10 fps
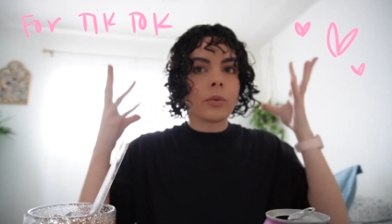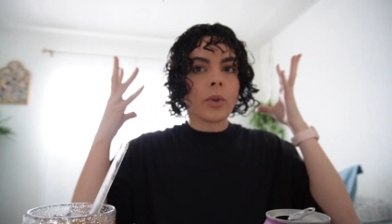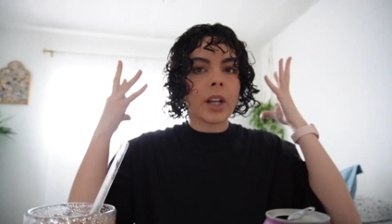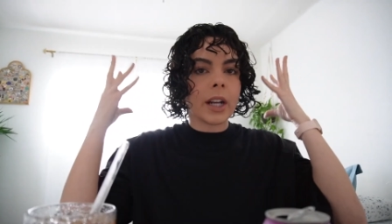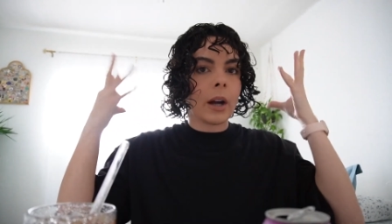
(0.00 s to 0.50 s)

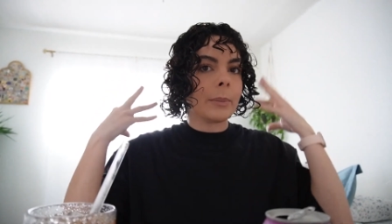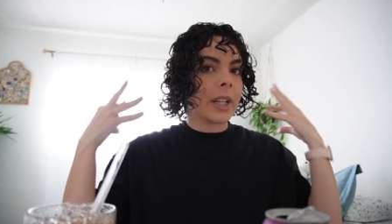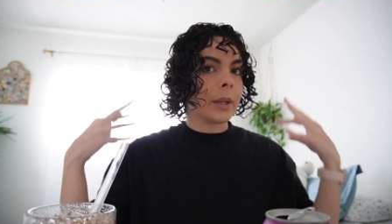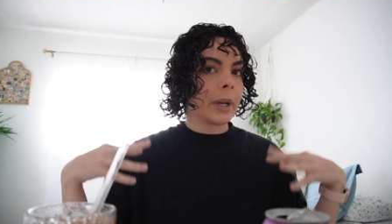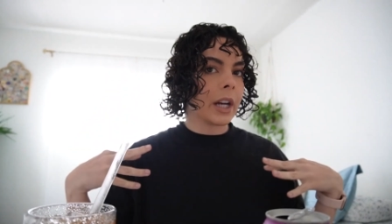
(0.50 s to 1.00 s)
Right now I'm
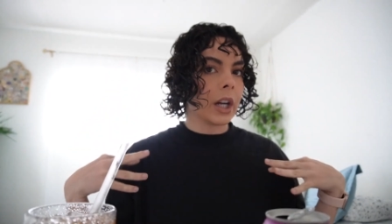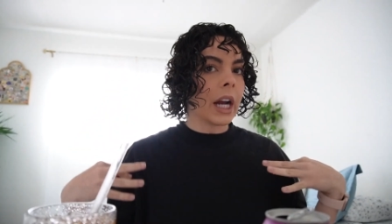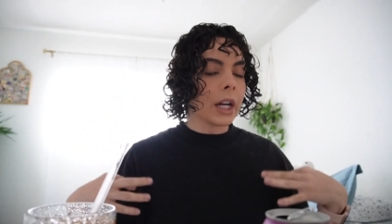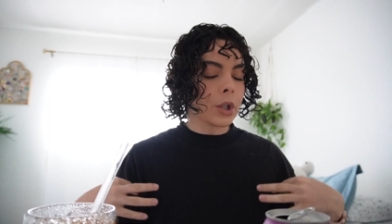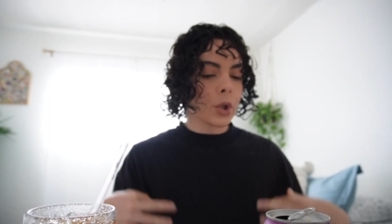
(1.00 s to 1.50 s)
letting my hair
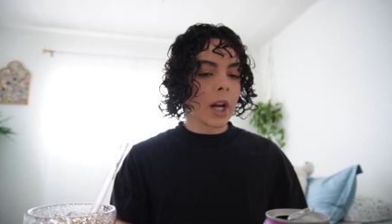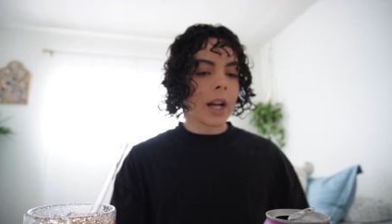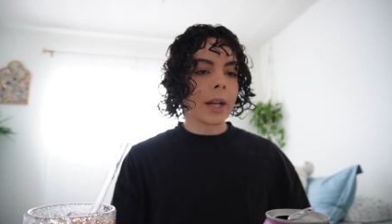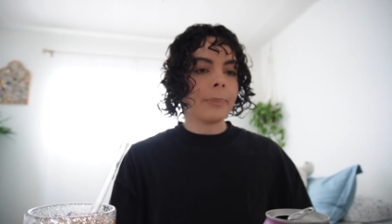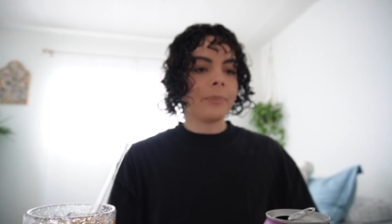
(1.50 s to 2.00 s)
air
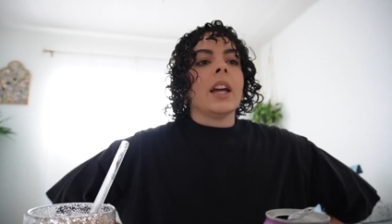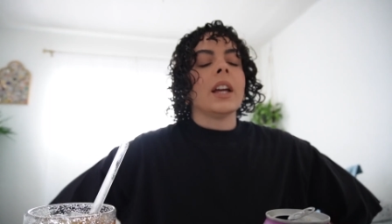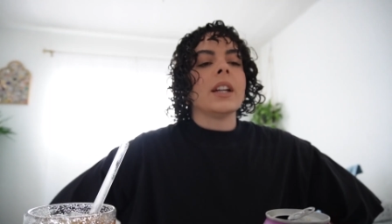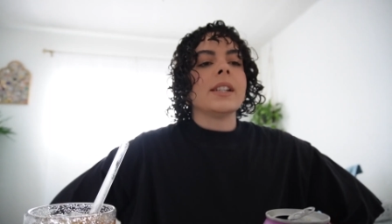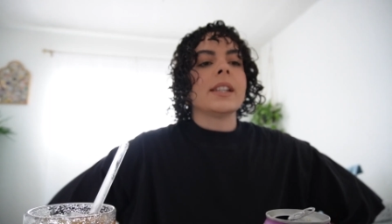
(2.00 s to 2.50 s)
dry,
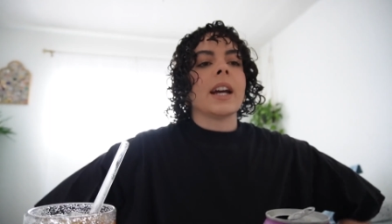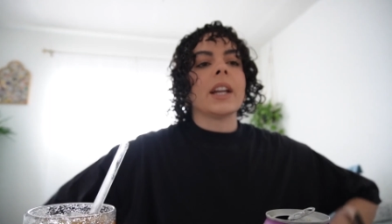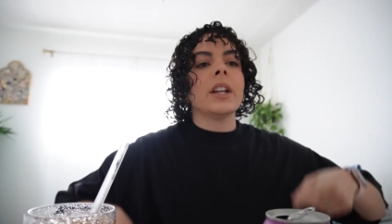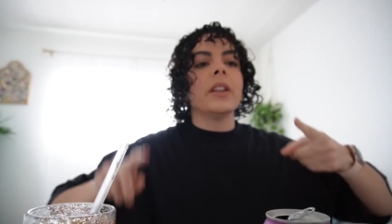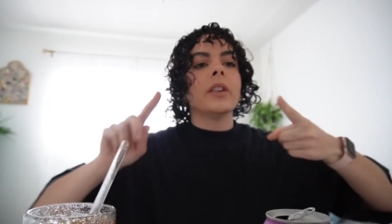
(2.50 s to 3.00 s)
and I
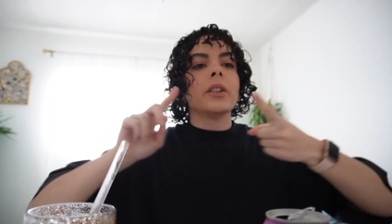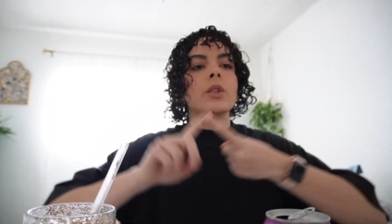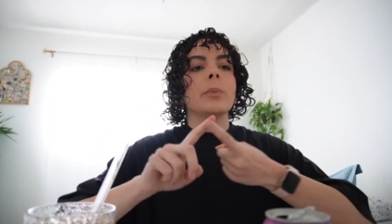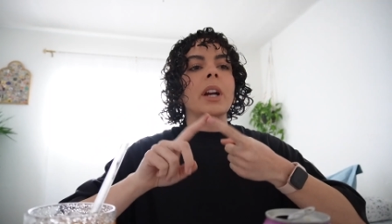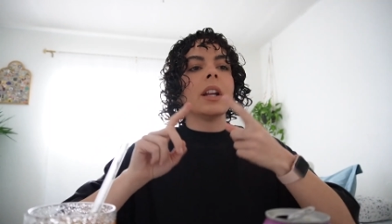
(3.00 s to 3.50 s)
could either
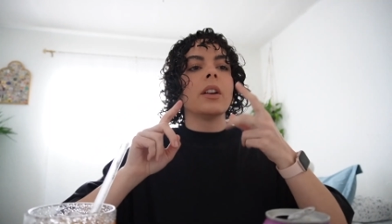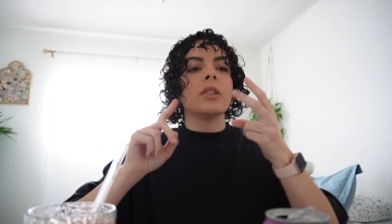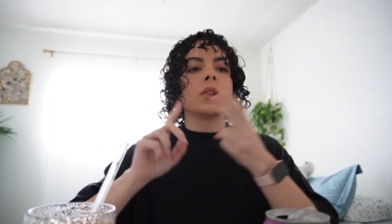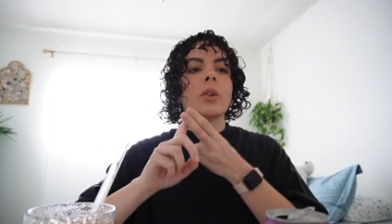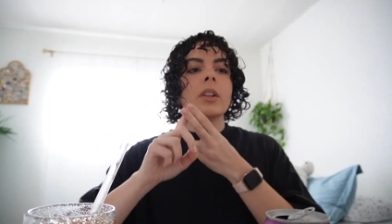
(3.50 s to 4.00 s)
do my
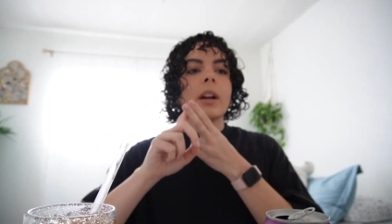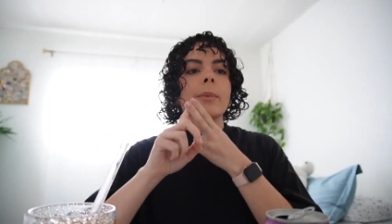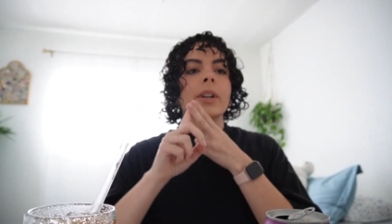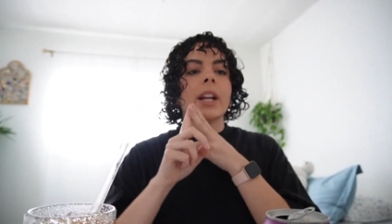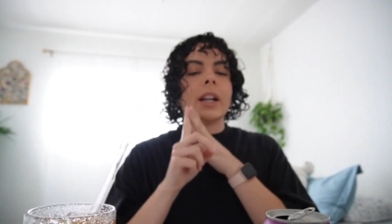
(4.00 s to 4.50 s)
nails, go to the
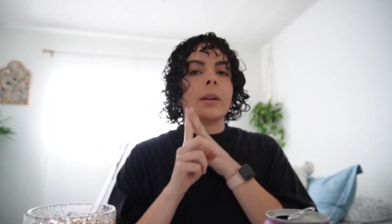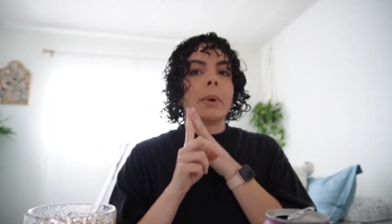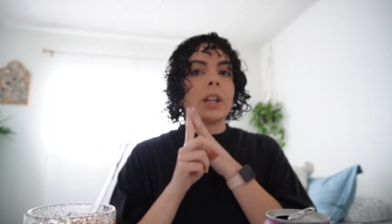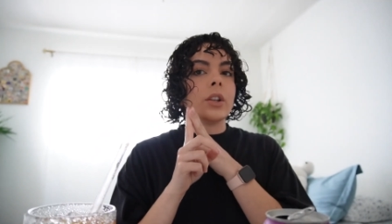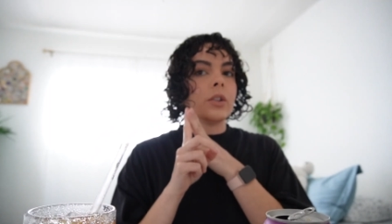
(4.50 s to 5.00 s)
library and edit
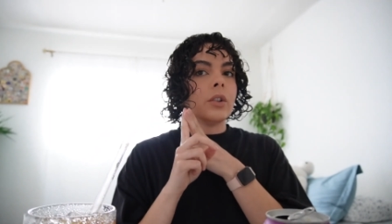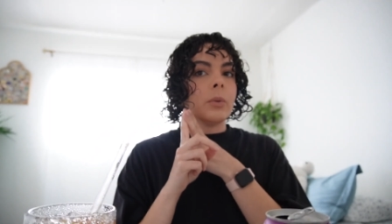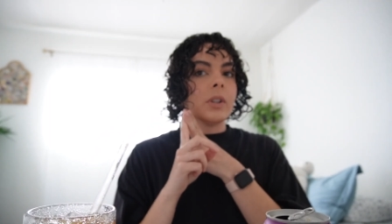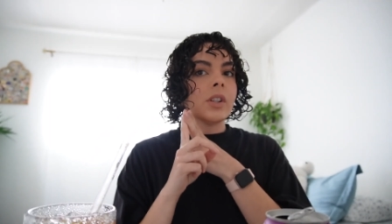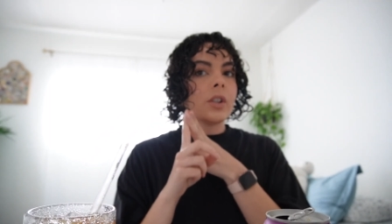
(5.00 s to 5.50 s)
my
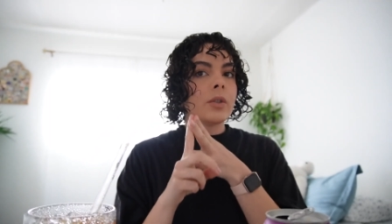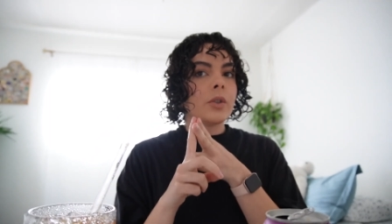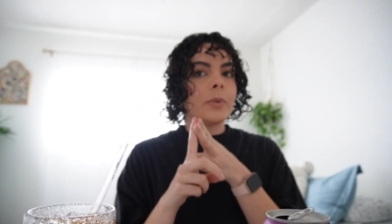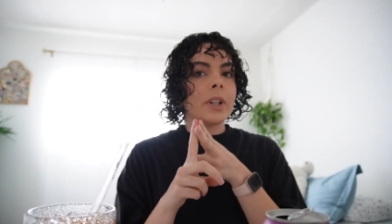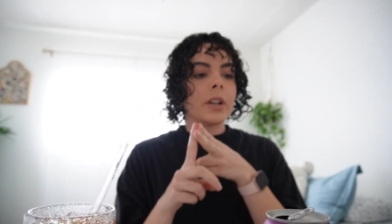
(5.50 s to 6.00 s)
newest
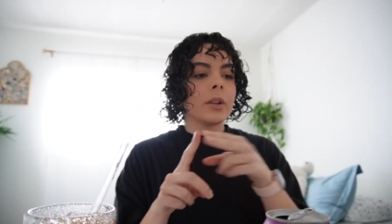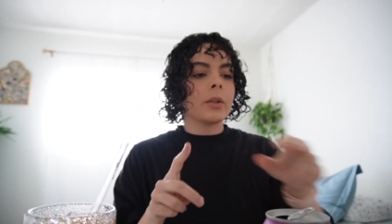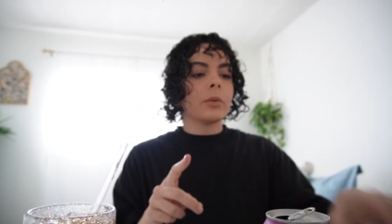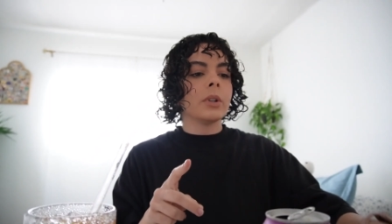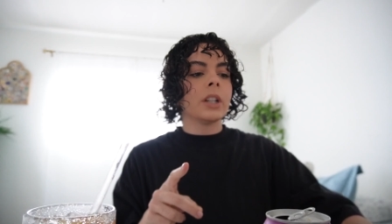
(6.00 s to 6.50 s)
YouTube
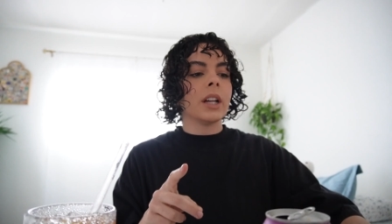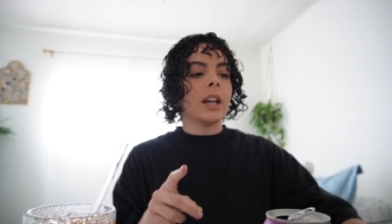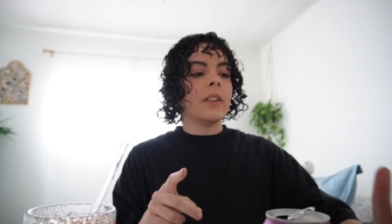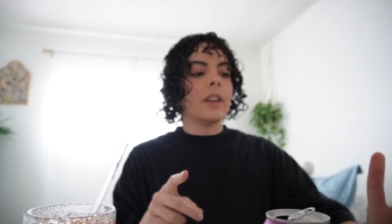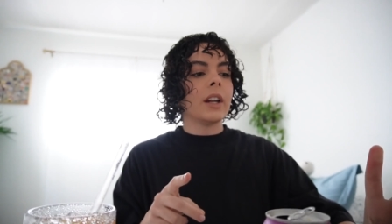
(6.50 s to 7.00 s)
video,
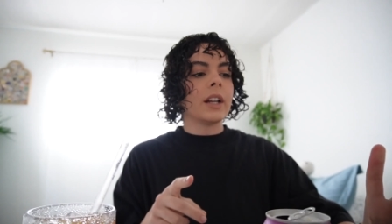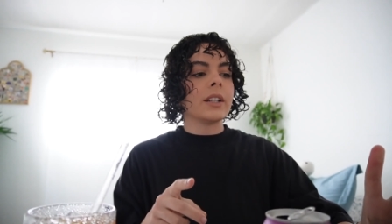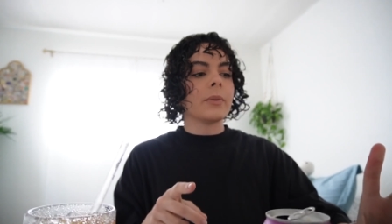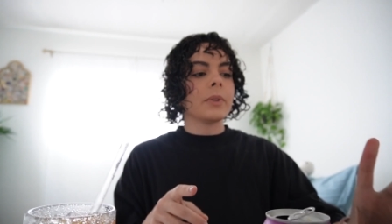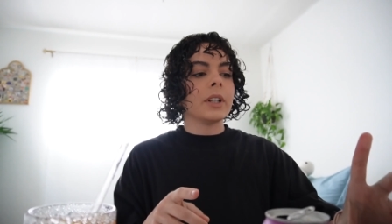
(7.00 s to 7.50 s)
and then I
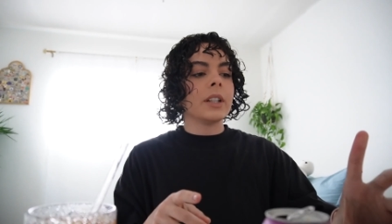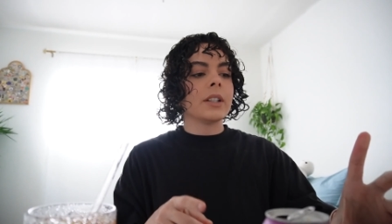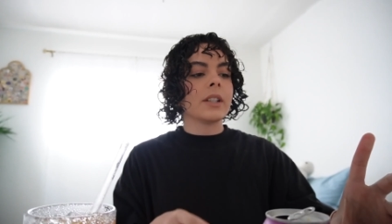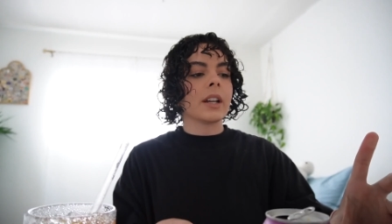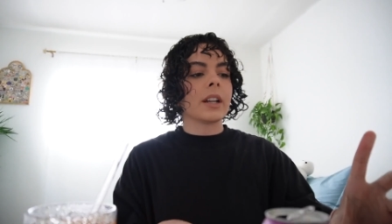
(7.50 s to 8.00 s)
definitely need
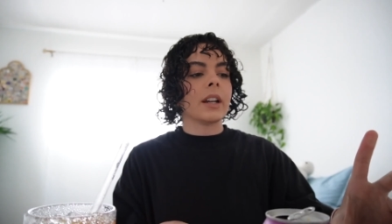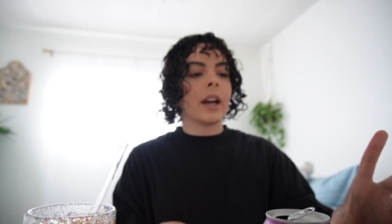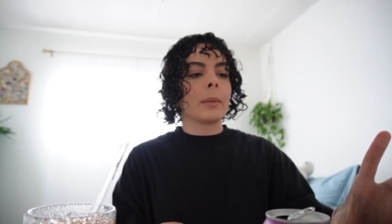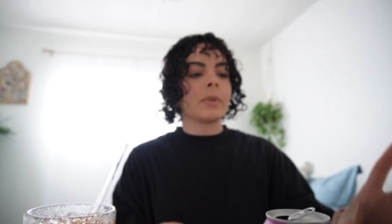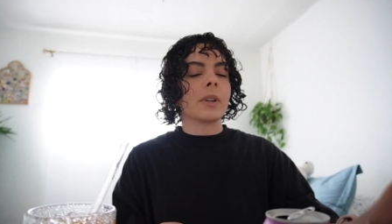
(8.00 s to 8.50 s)
to take a
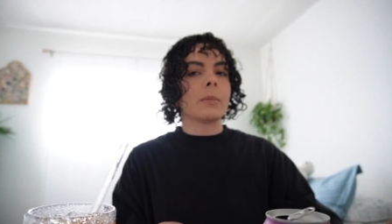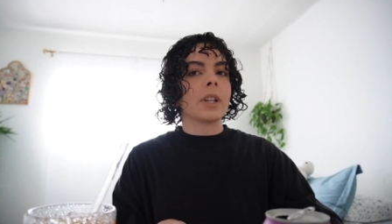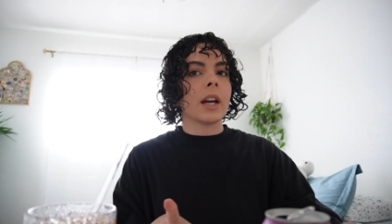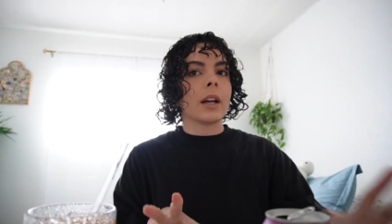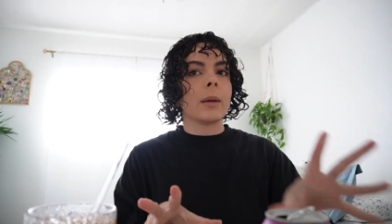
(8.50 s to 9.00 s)
nap
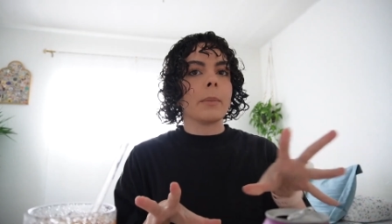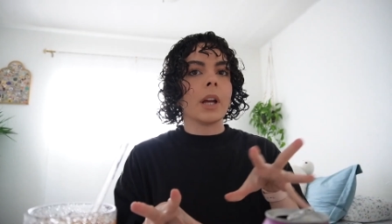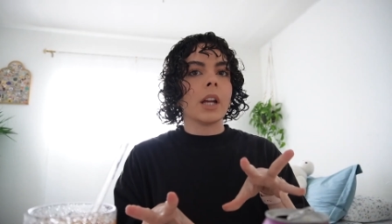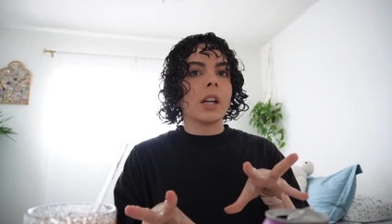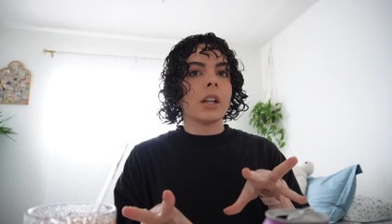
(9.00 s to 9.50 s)
sometime
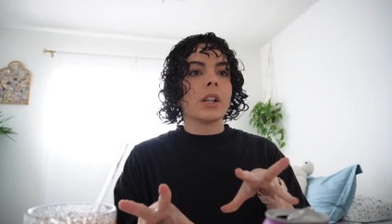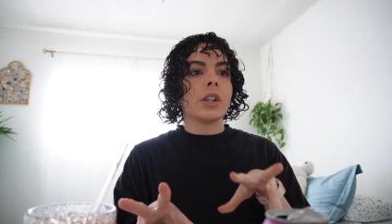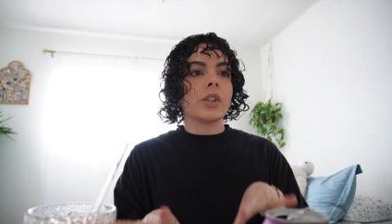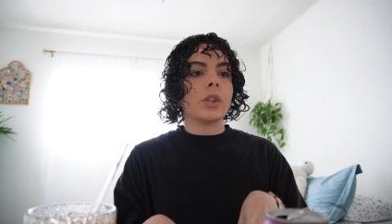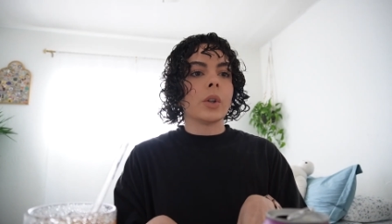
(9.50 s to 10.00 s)

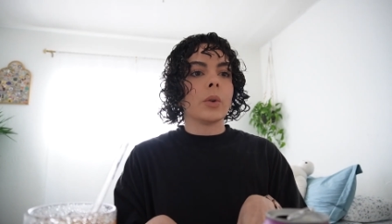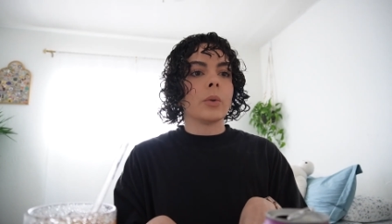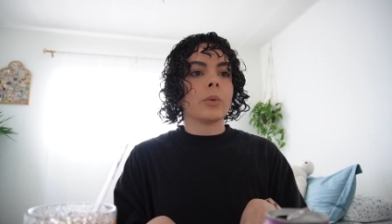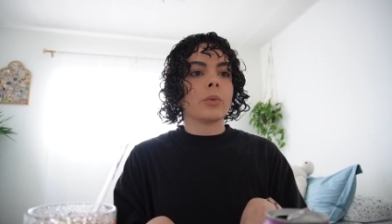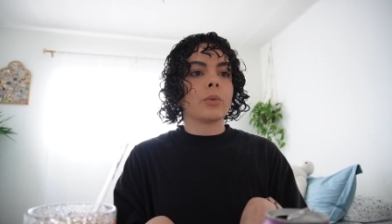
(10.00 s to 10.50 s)

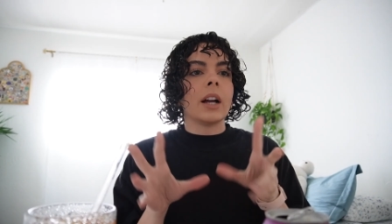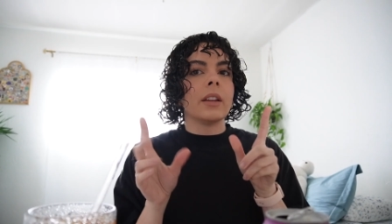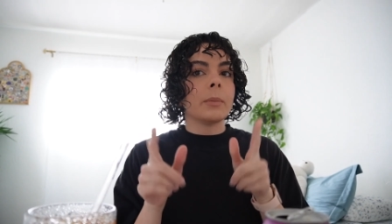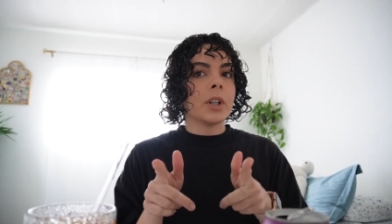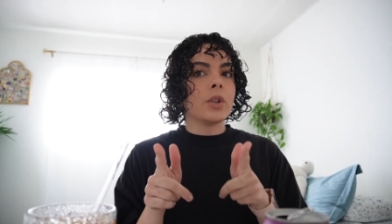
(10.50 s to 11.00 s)
soon. I think
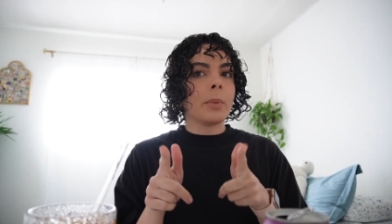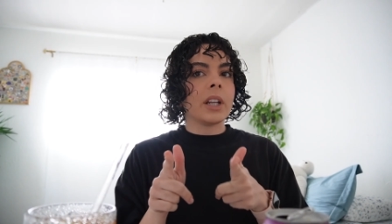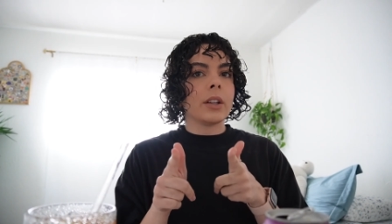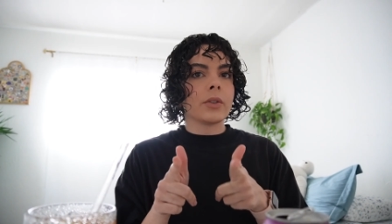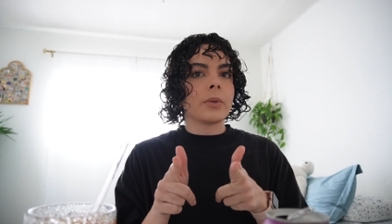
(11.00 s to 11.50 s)
I'm gonna do my
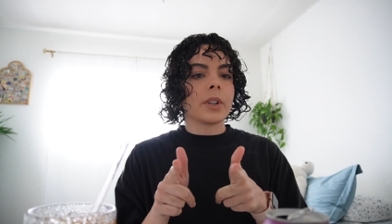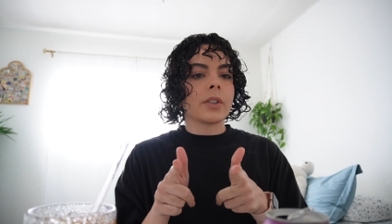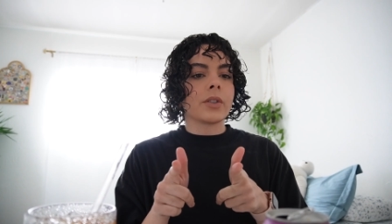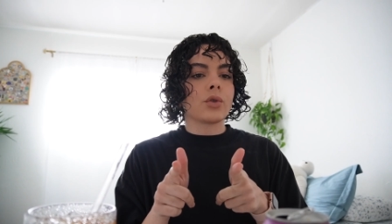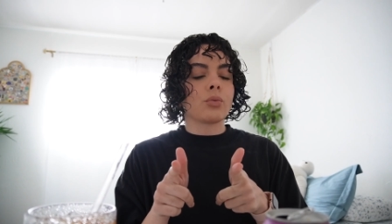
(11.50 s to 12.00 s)
nails
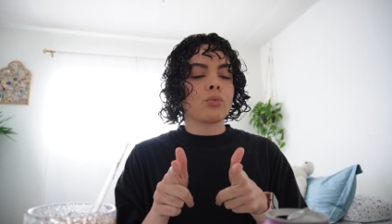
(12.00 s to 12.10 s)
first.